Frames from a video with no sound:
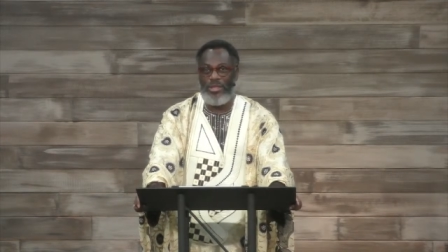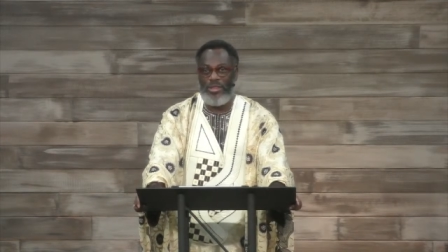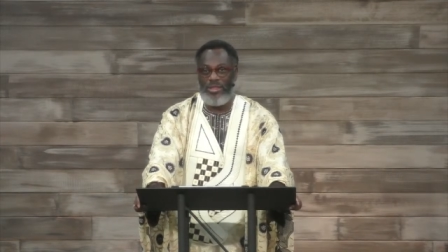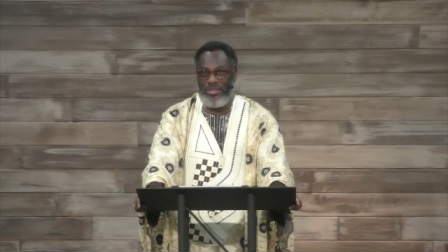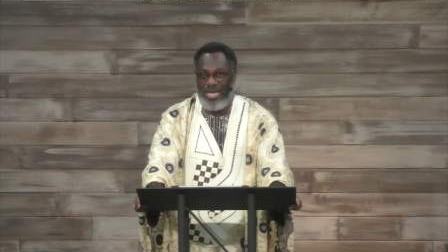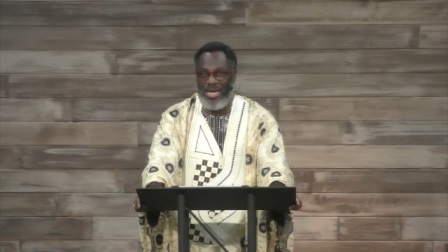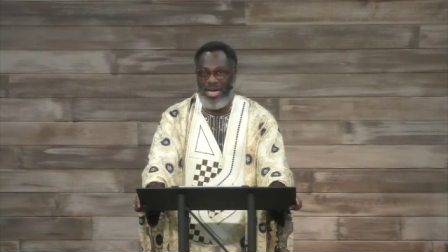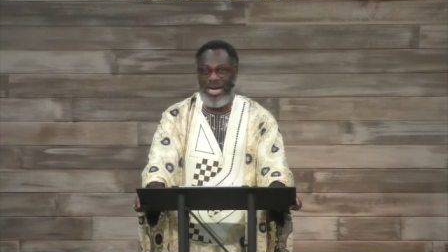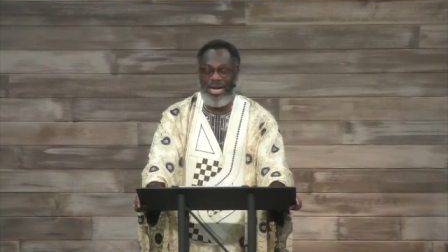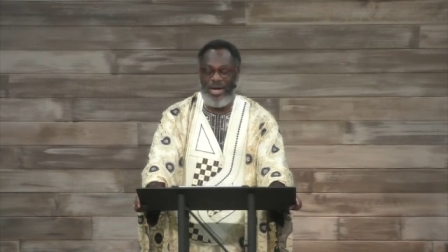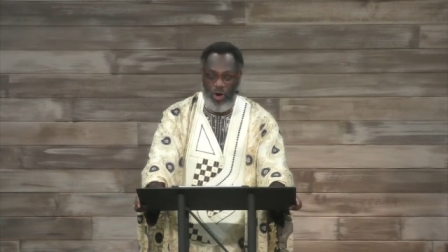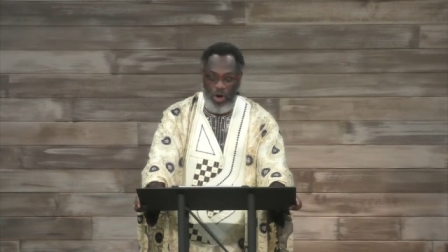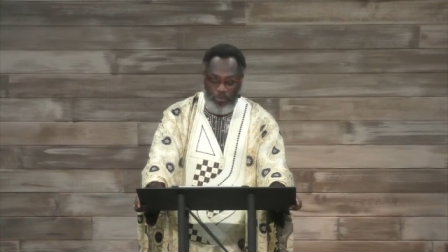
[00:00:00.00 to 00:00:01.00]
They
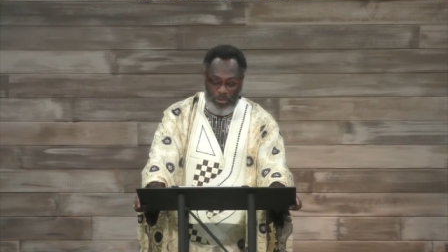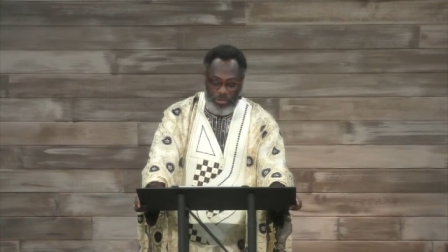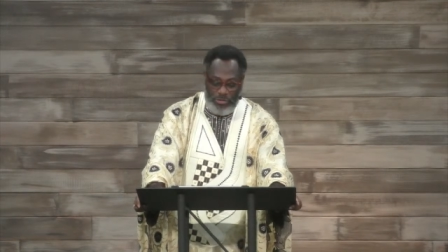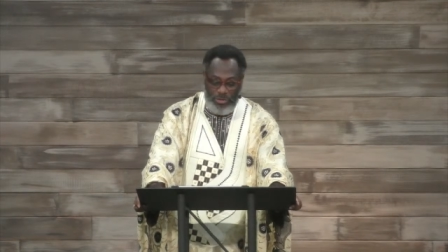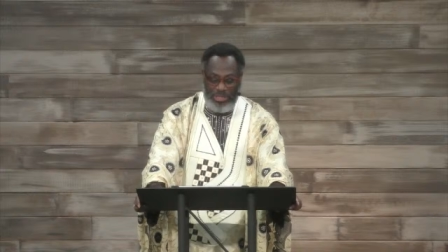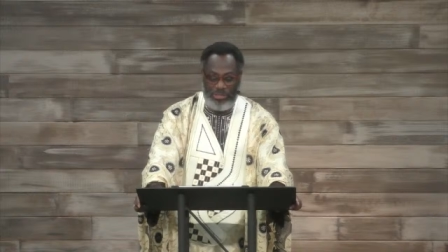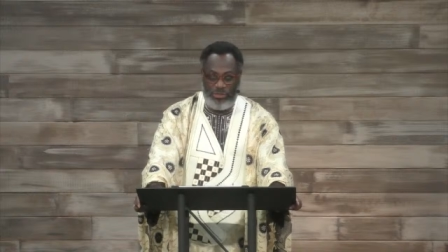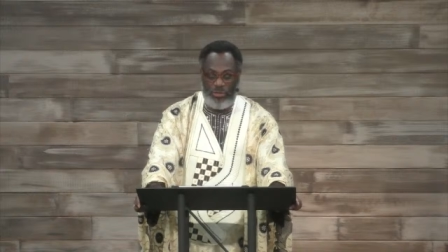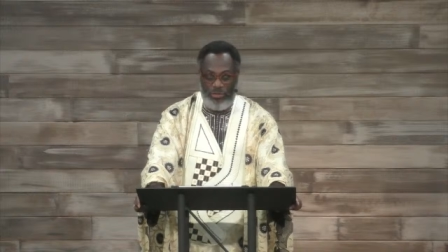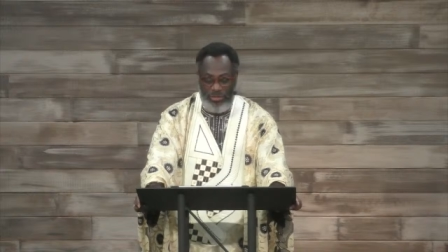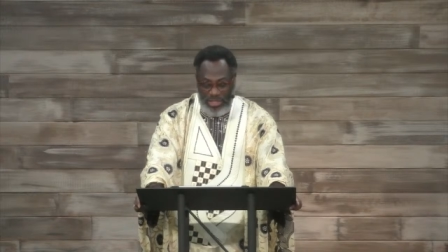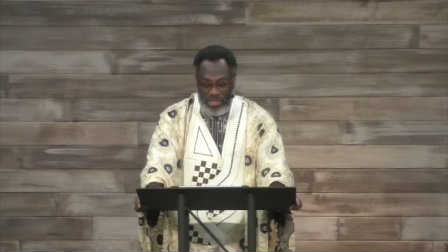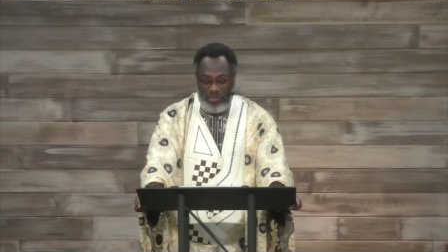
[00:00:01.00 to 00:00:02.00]
are opportunists, or
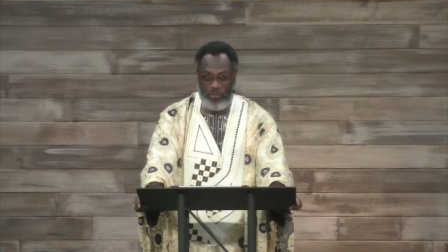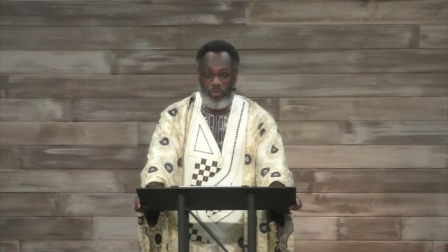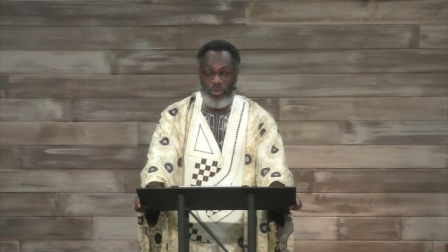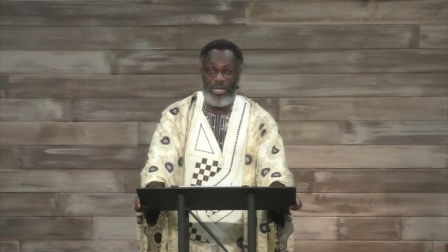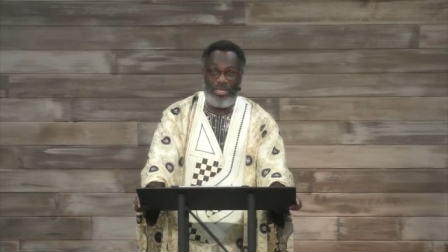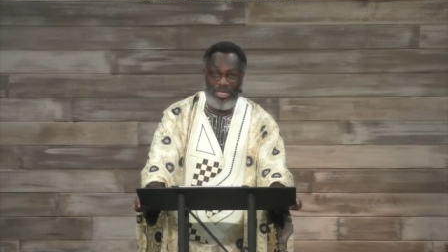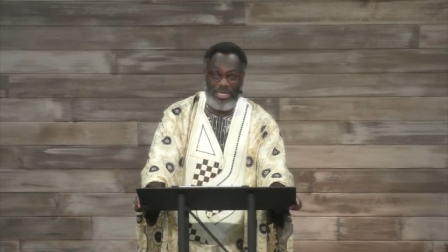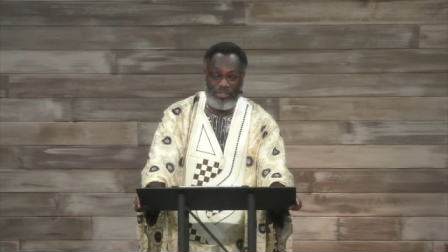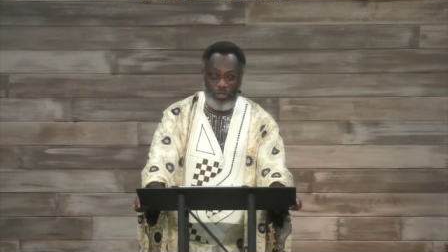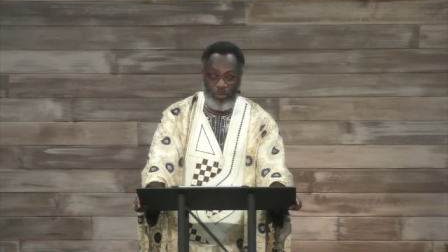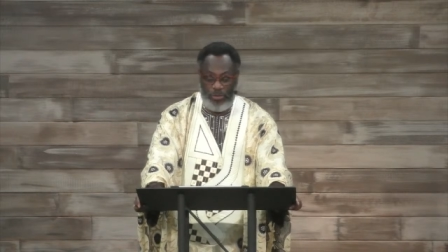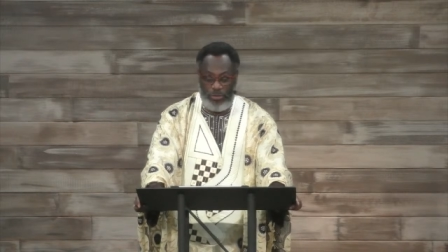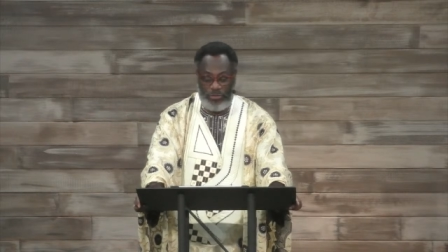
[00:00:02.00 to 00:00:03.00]
this one is an
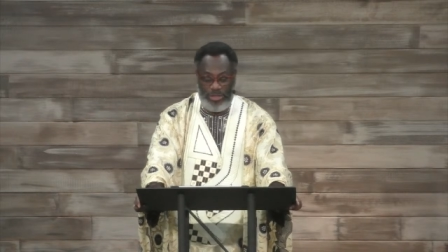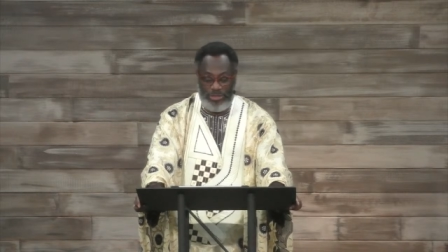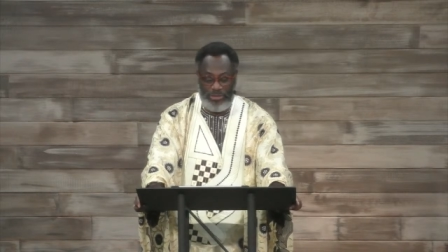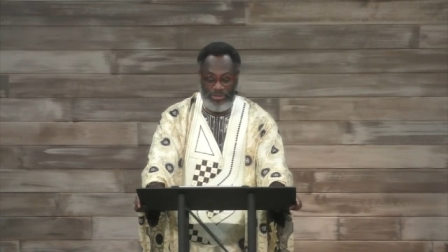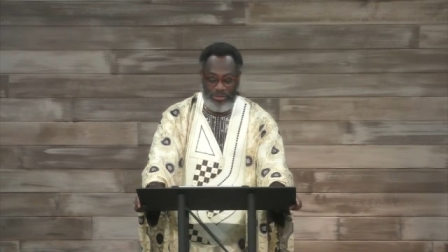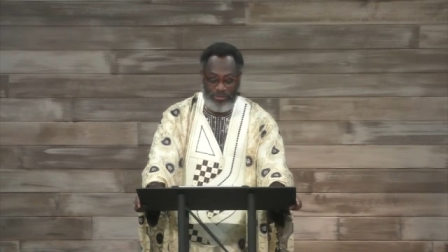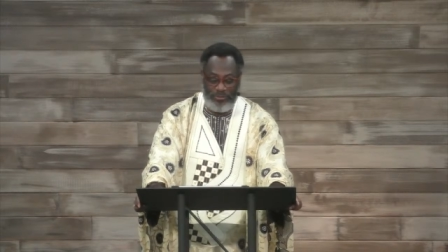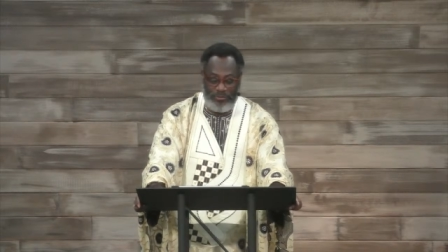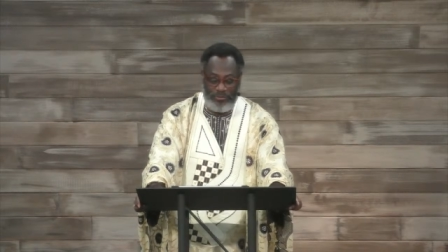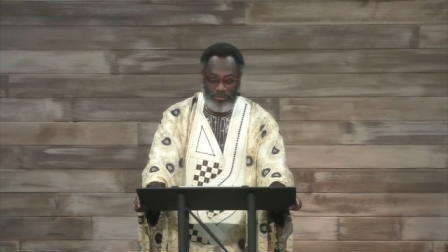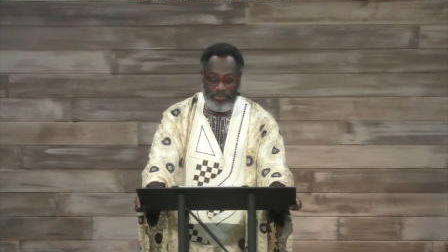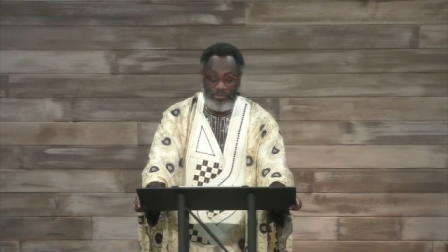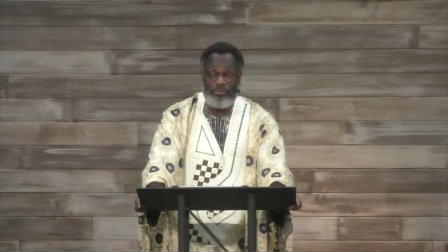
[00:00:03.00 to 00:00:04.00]
opportunist.
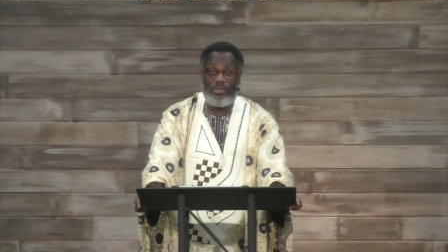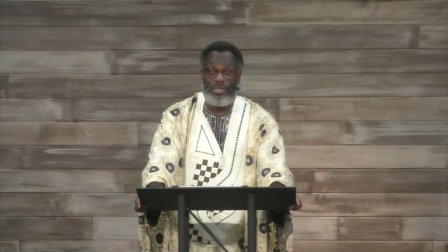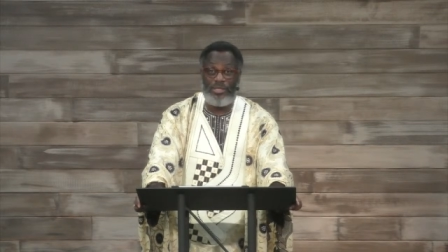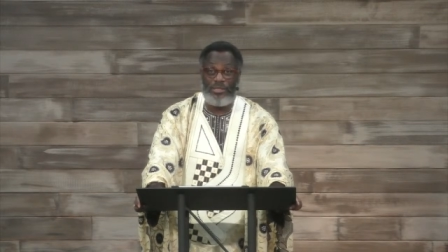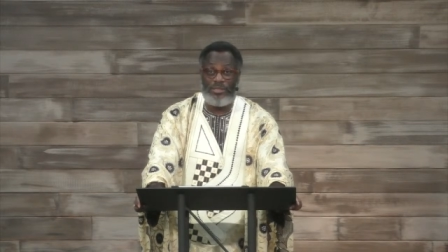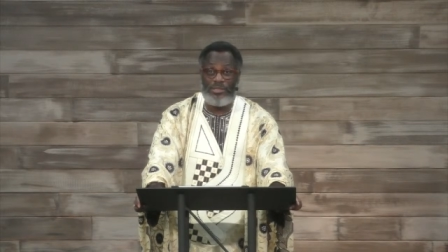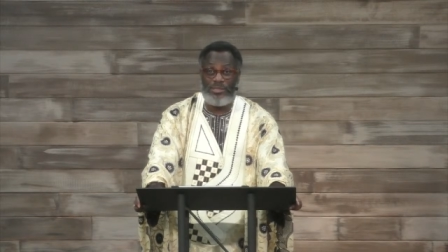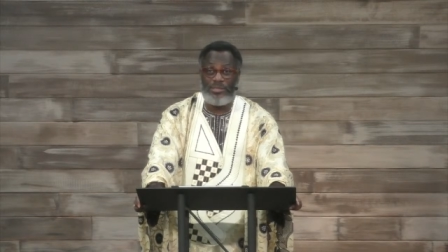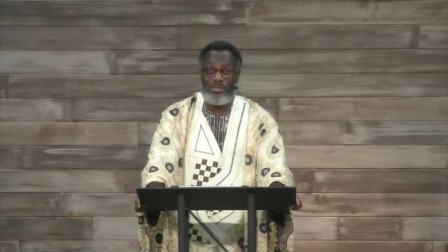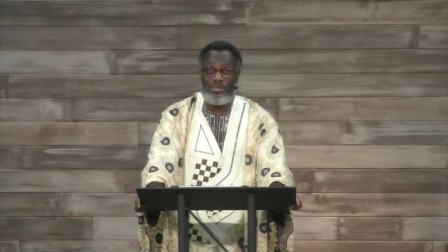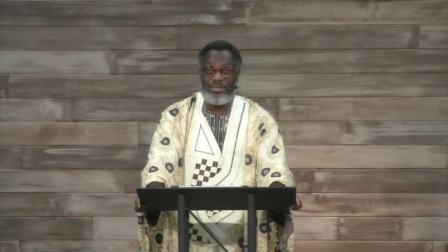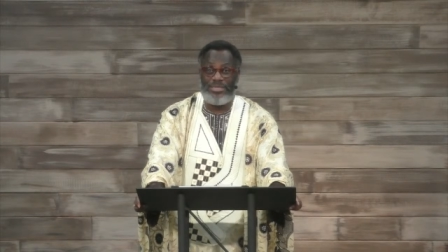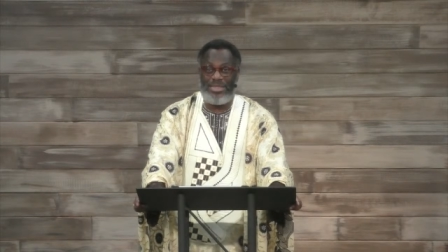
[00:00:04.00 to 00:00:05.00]

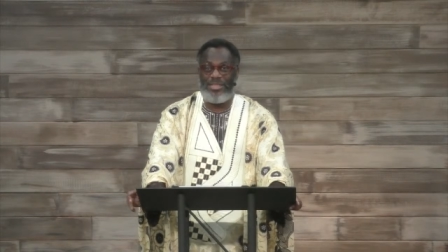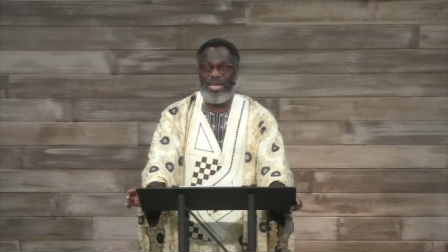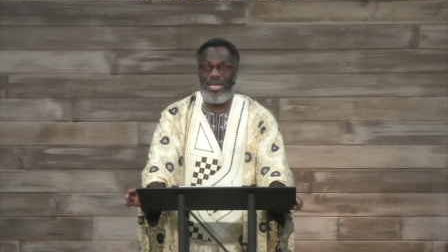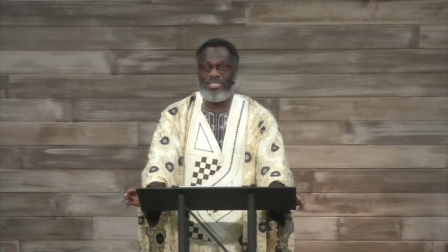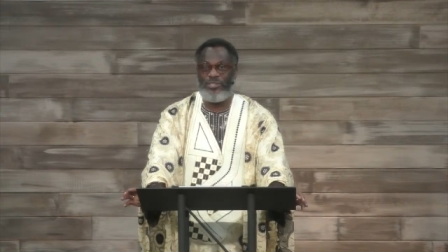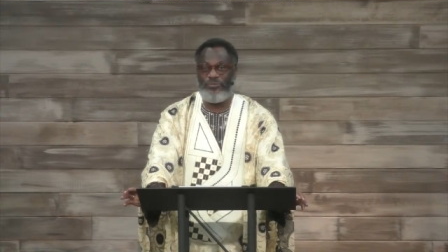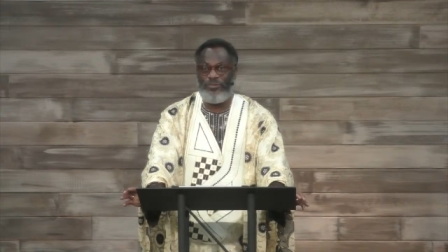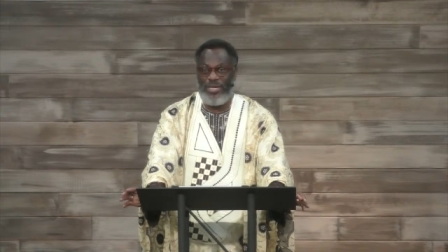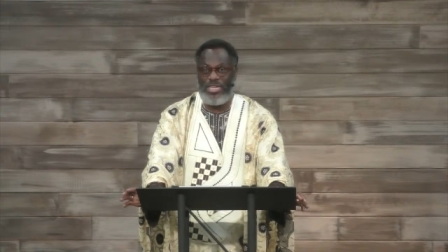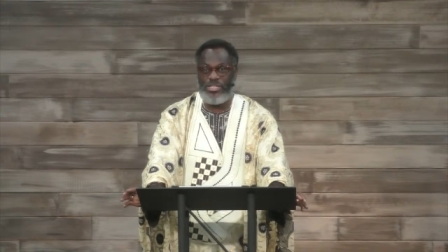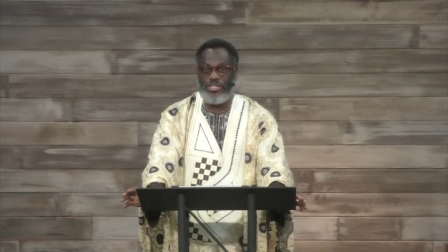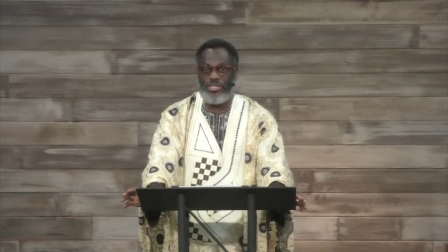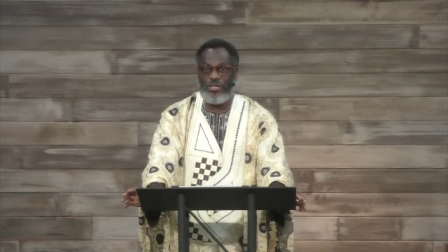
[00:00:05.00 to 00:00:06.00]
The third
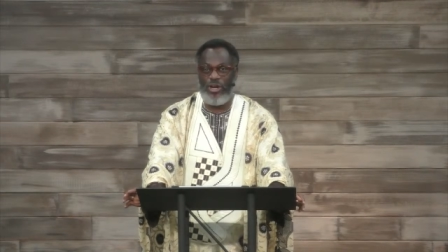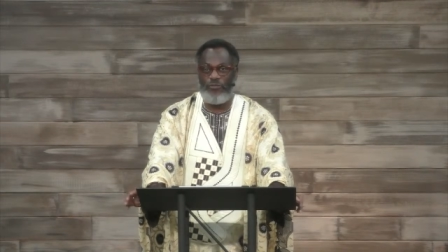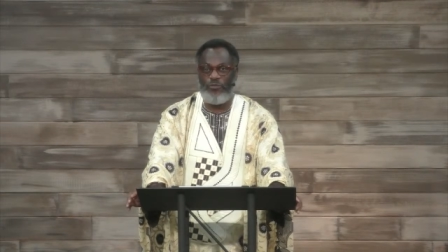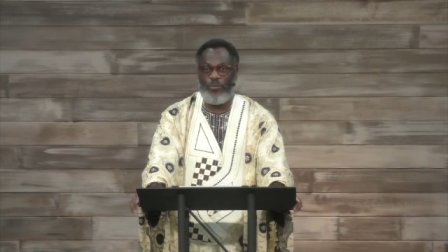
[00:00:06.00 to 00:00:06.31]
definition of